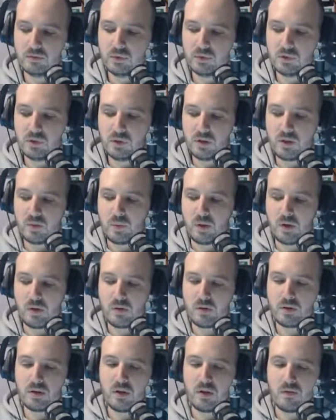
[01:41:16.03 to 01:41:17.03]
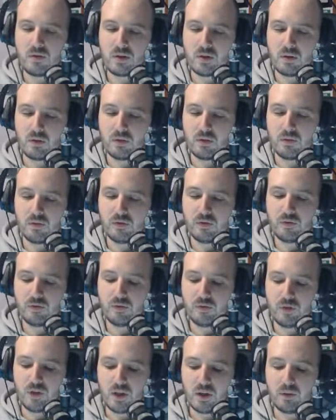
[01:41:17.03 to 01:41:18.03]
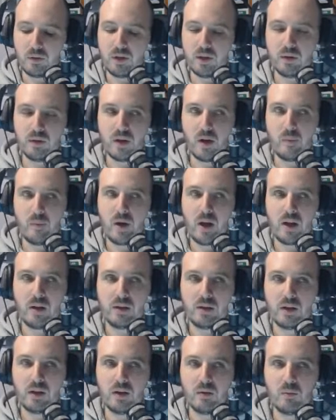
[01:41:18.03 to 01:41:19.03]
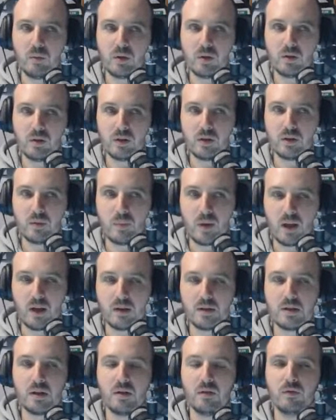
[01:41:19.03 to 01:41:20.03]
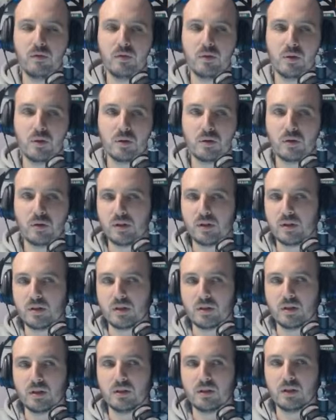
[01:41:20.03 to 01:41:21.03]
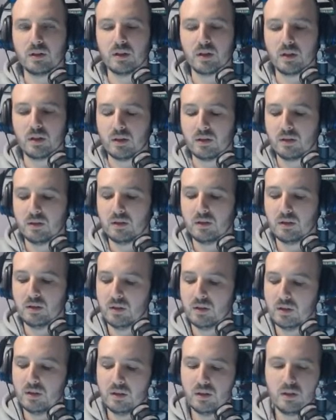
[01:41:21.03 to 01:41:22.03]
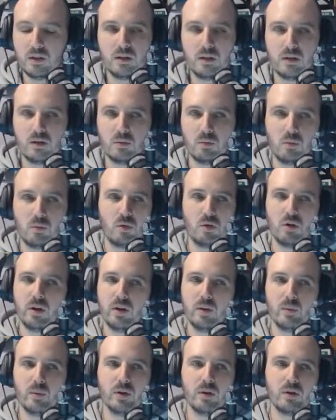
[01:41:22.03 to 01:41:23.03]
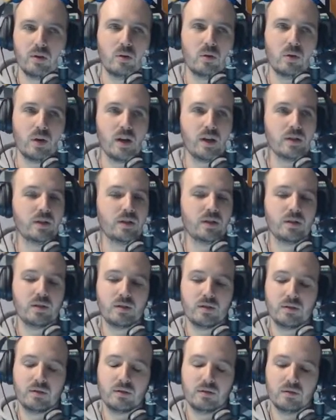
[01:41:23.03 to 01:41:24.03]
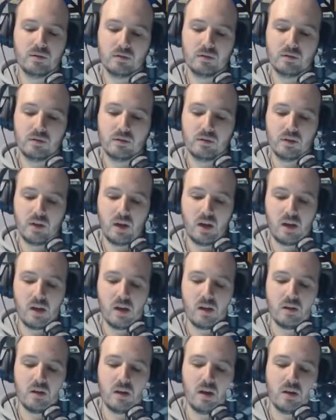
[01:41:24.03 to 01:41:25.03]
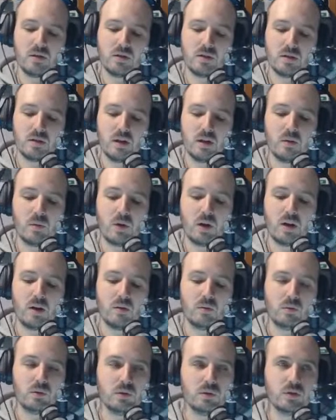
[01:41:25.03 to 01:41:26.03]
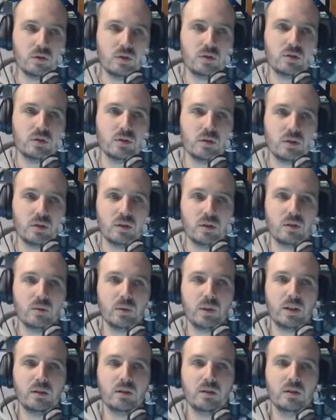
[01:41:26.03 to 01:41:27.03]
I suppose they've sort of followed down that path again with like the Blackstone Fortress and the Warhammer Quest, Age of Sigmar ones. You know what I mean?